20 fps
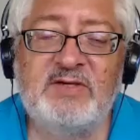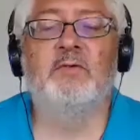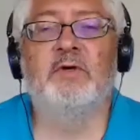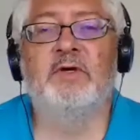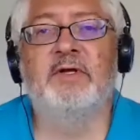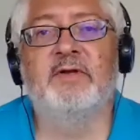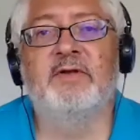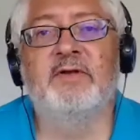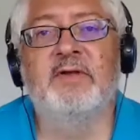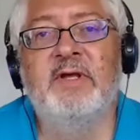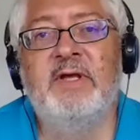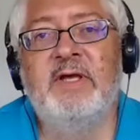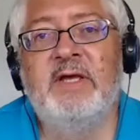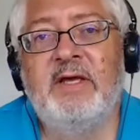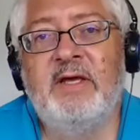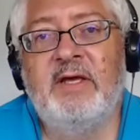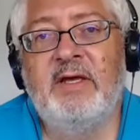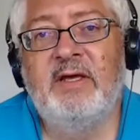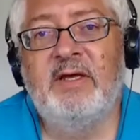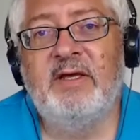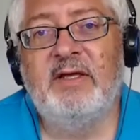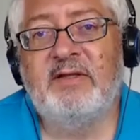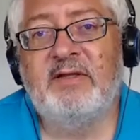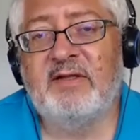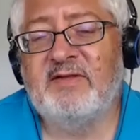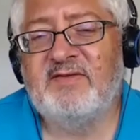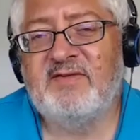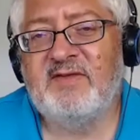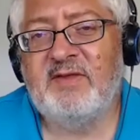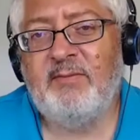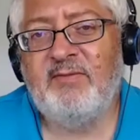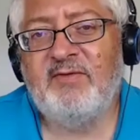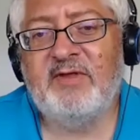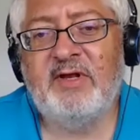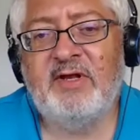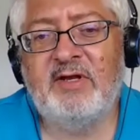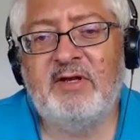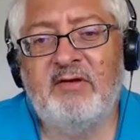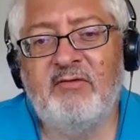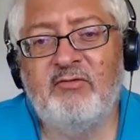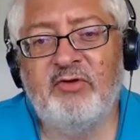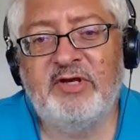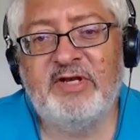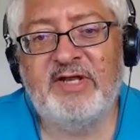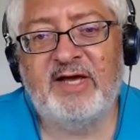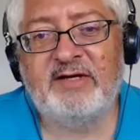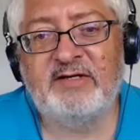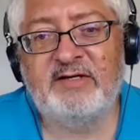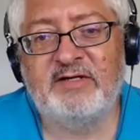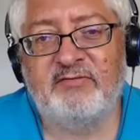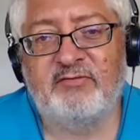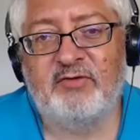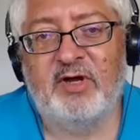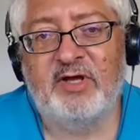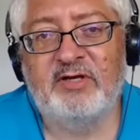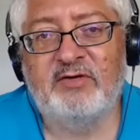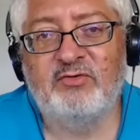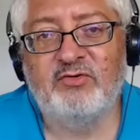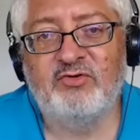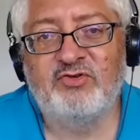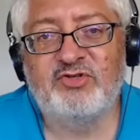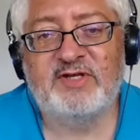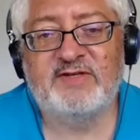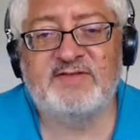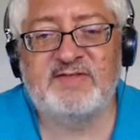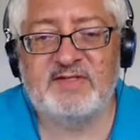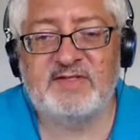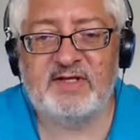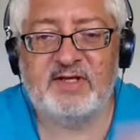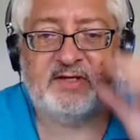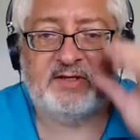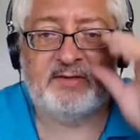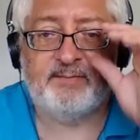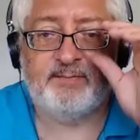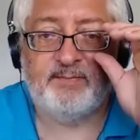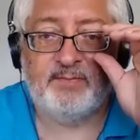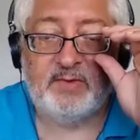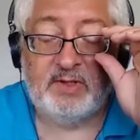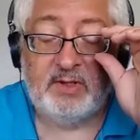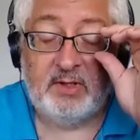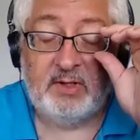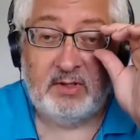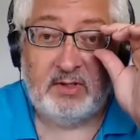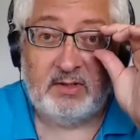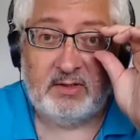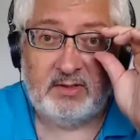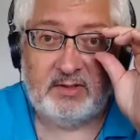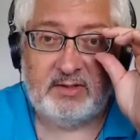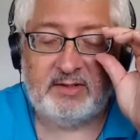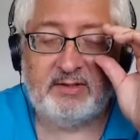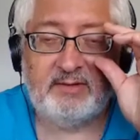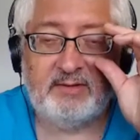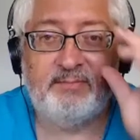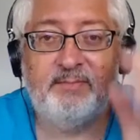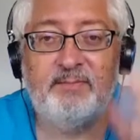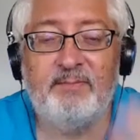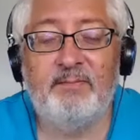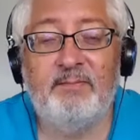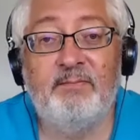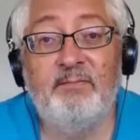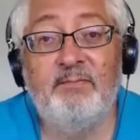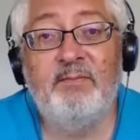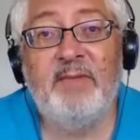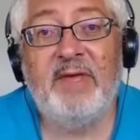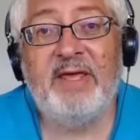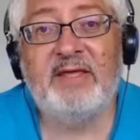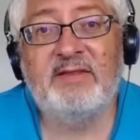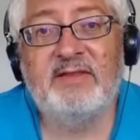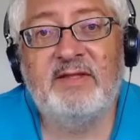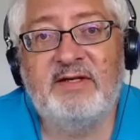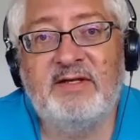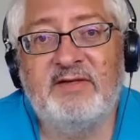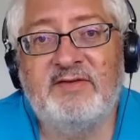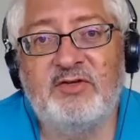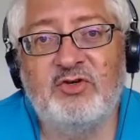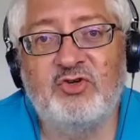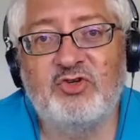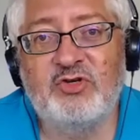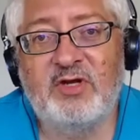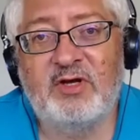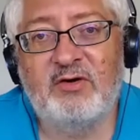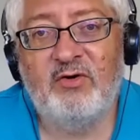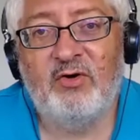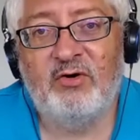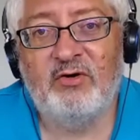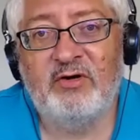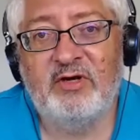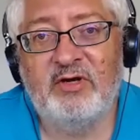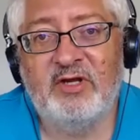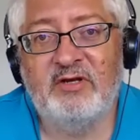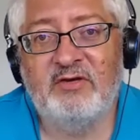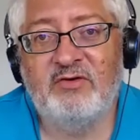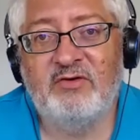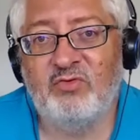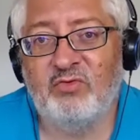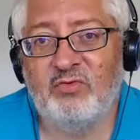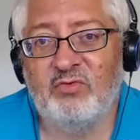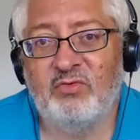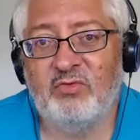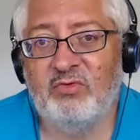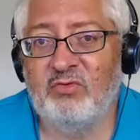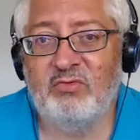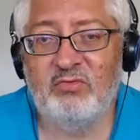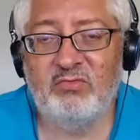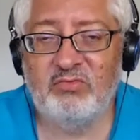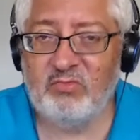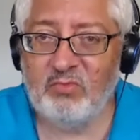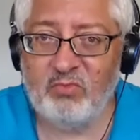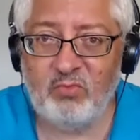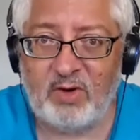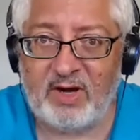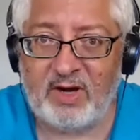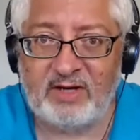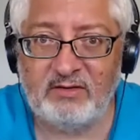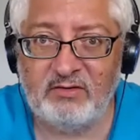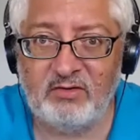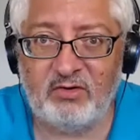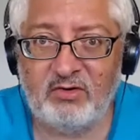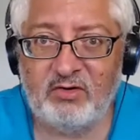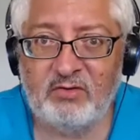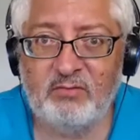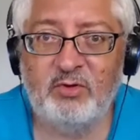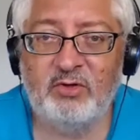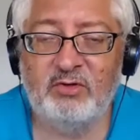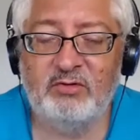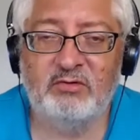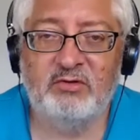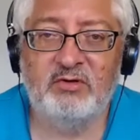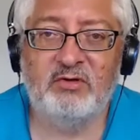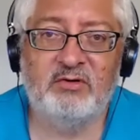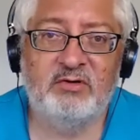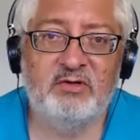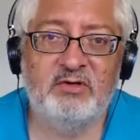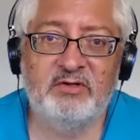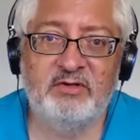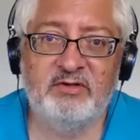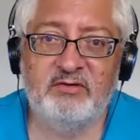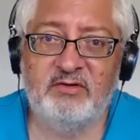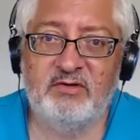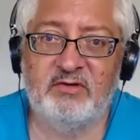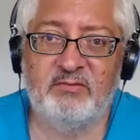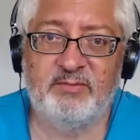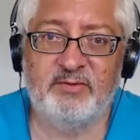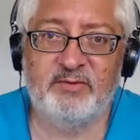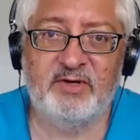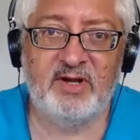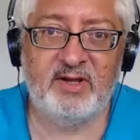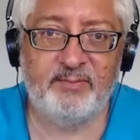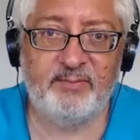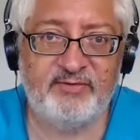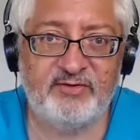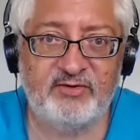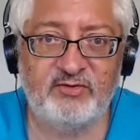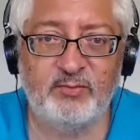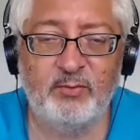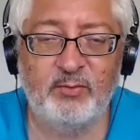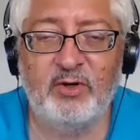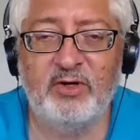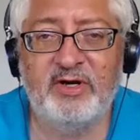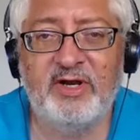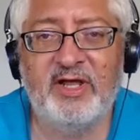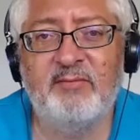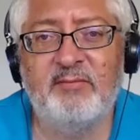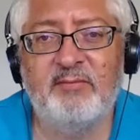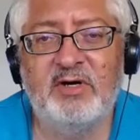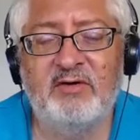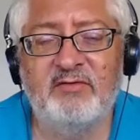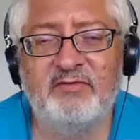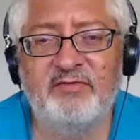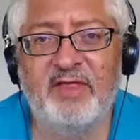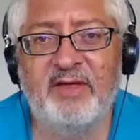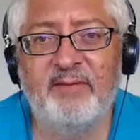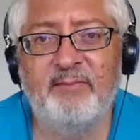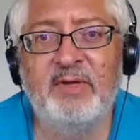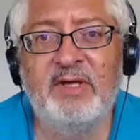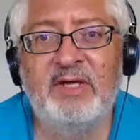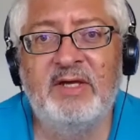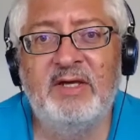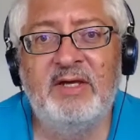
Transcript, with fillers: Right. It, it seems a little reductive, right, to just um, uh, make the decision according to one hormone or, you know, perhaps a small number of them,